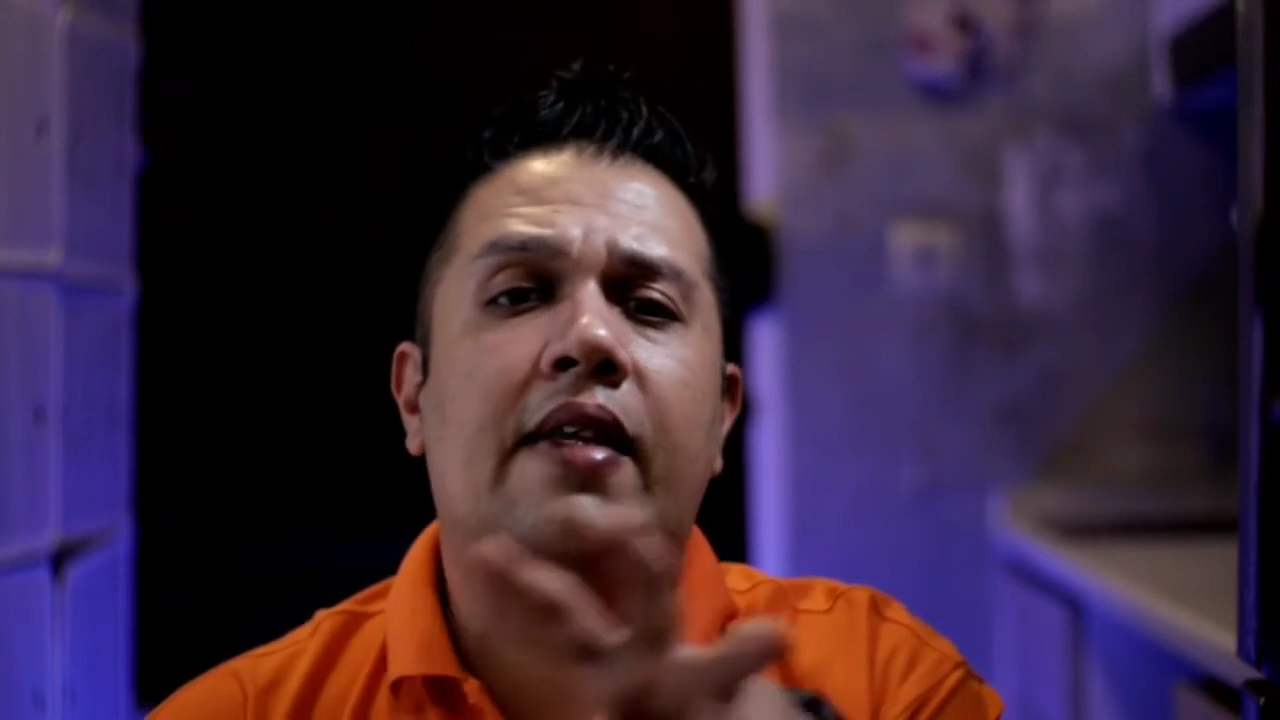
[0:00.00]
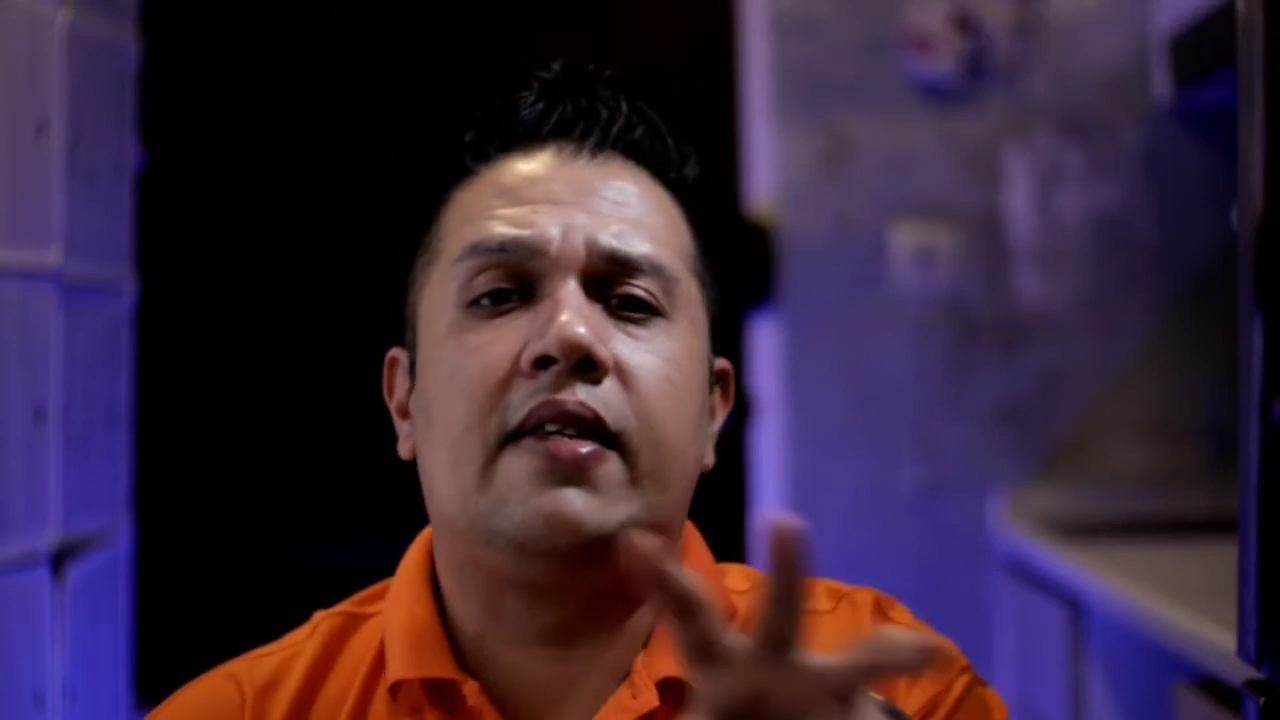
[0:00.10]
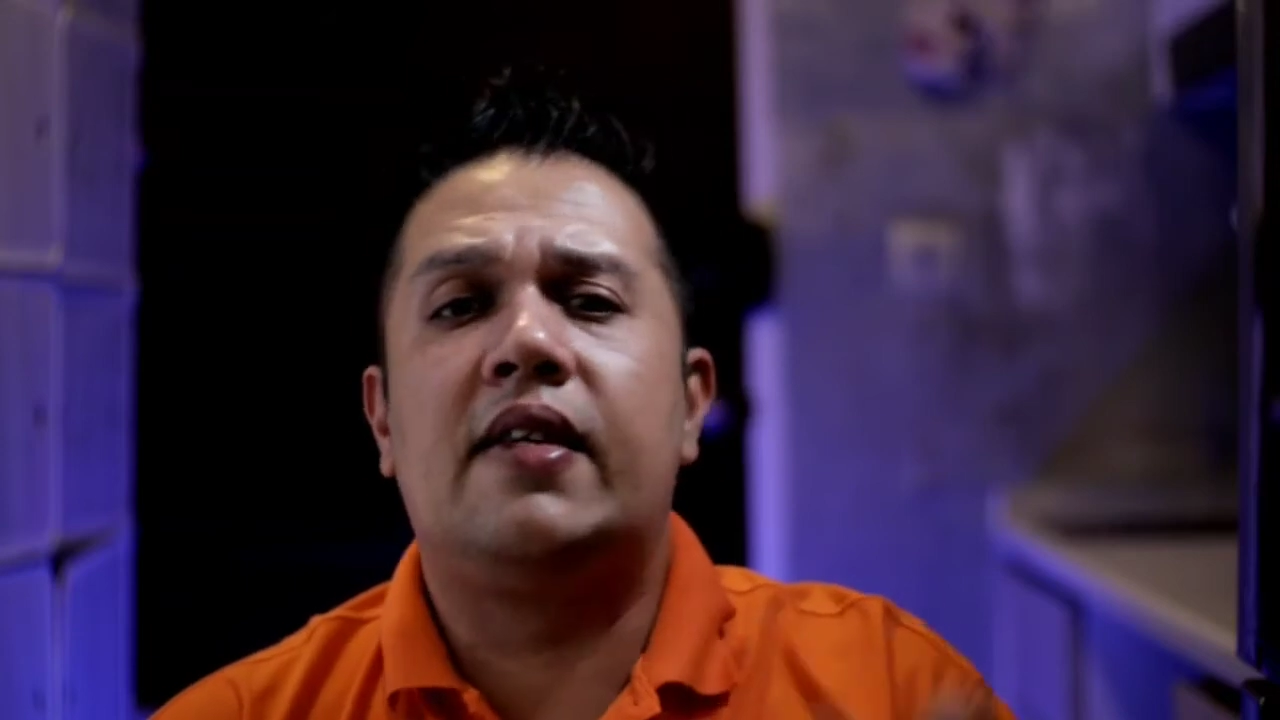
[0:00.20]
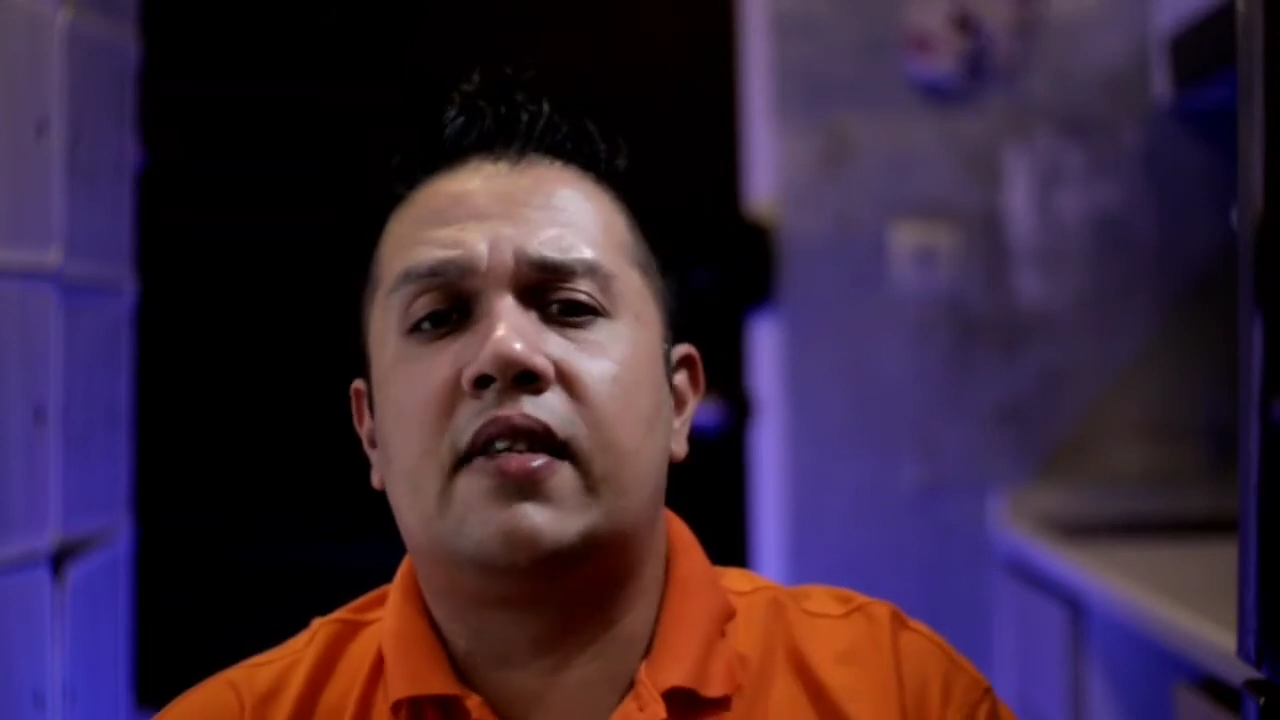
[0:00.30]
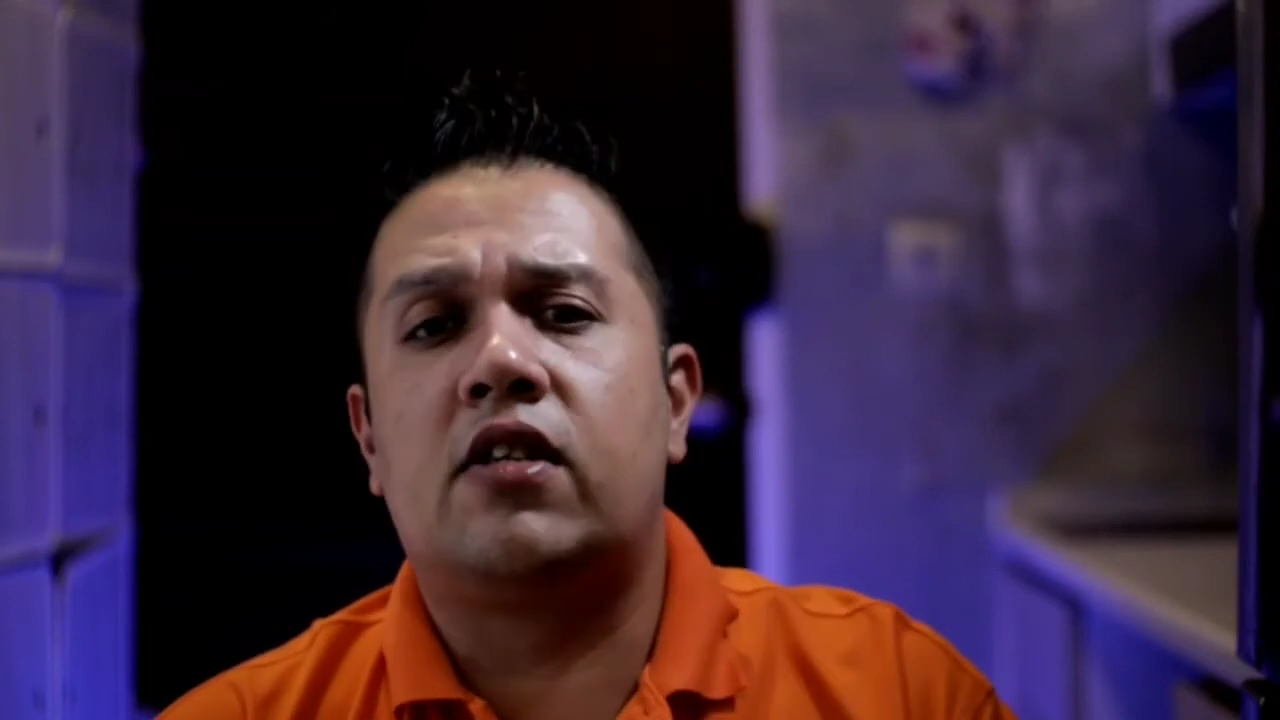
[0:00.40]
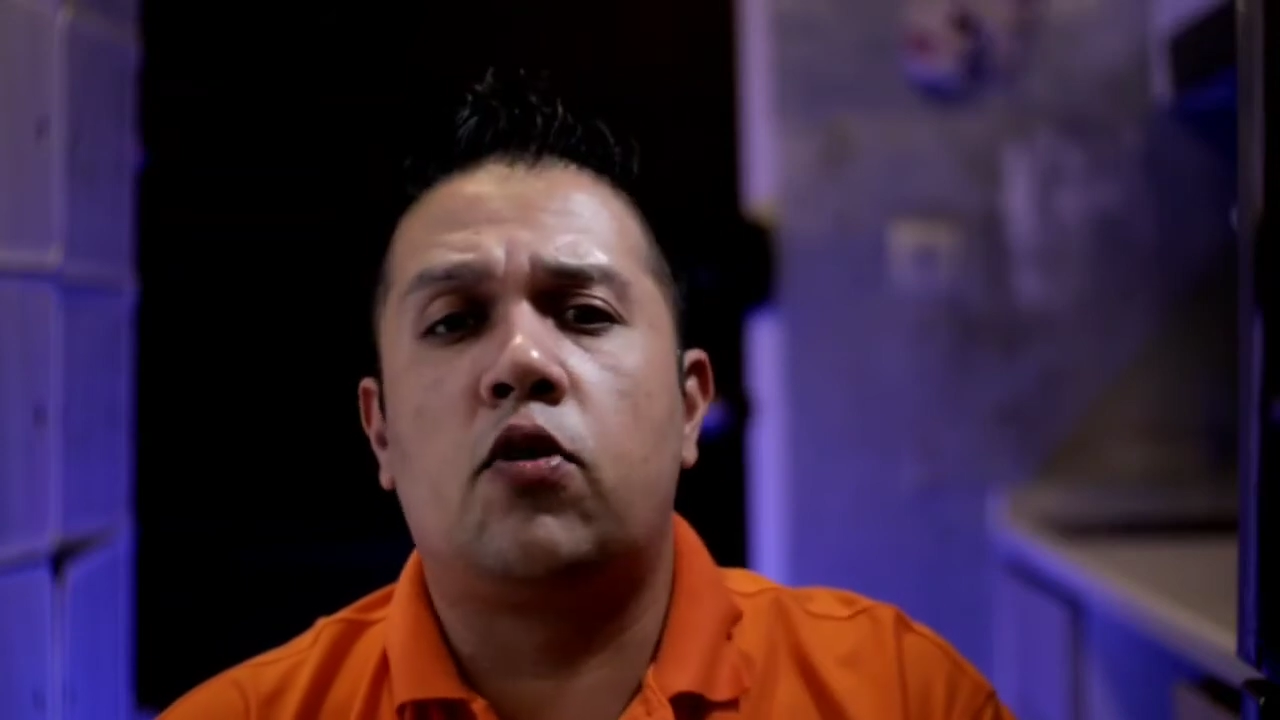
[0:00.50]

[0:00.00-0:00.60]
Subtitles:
This is a